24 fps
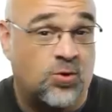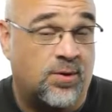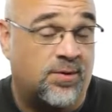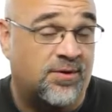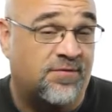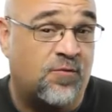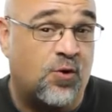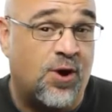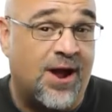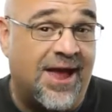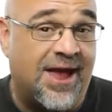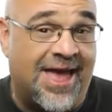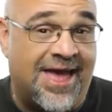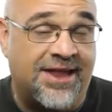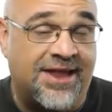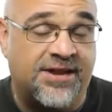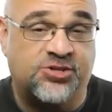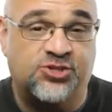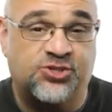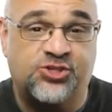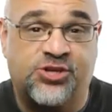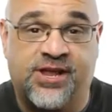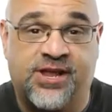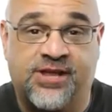Well, before I had
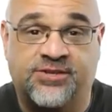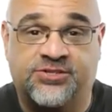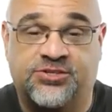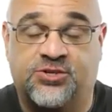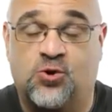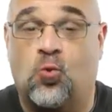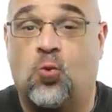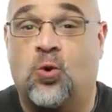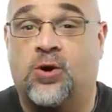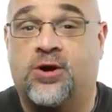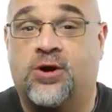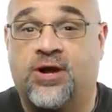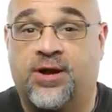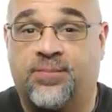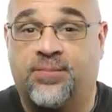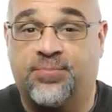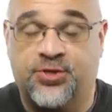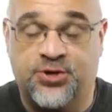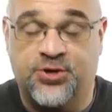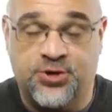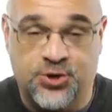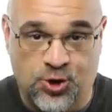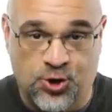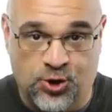a chance to work up
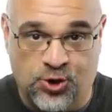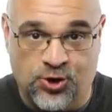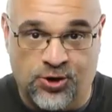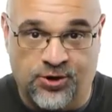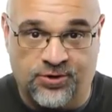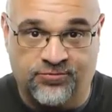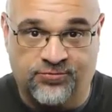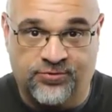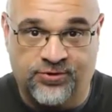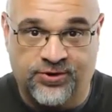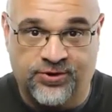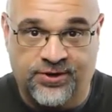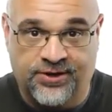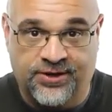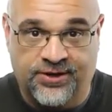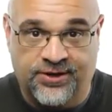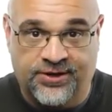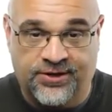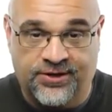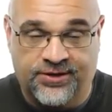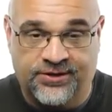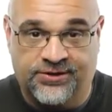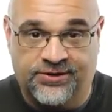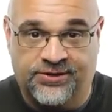the nerve
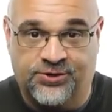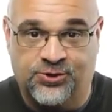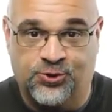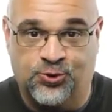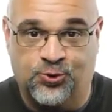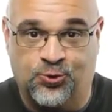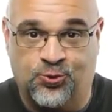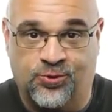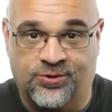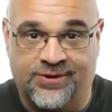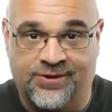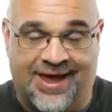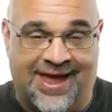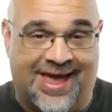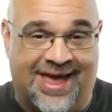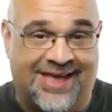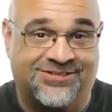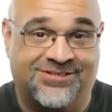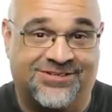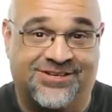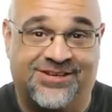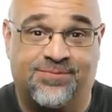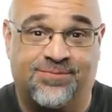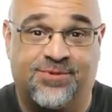to
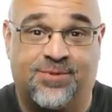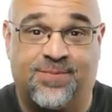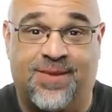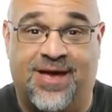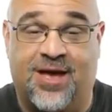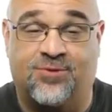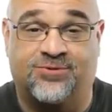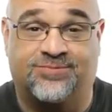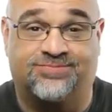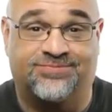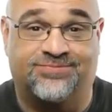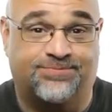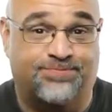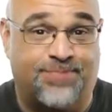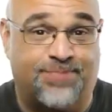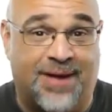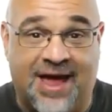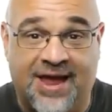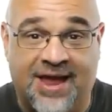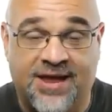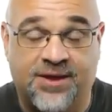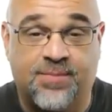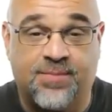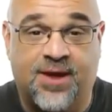ask him about
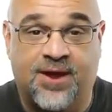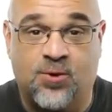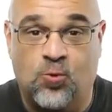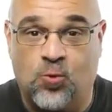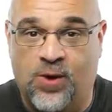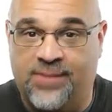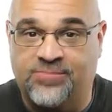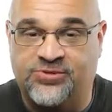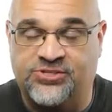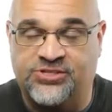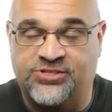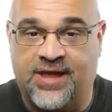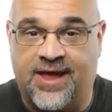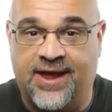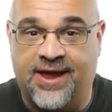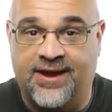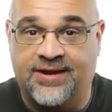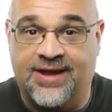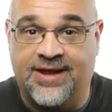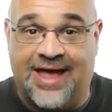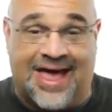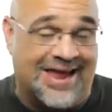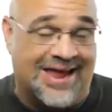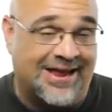buying my
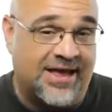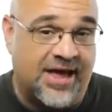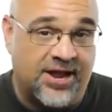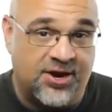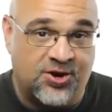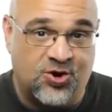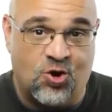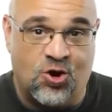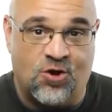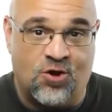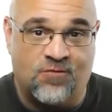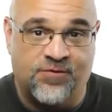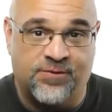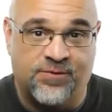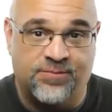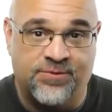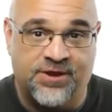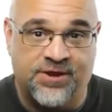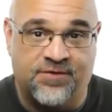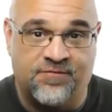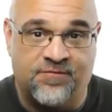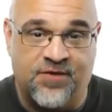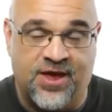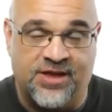website, I got a call from the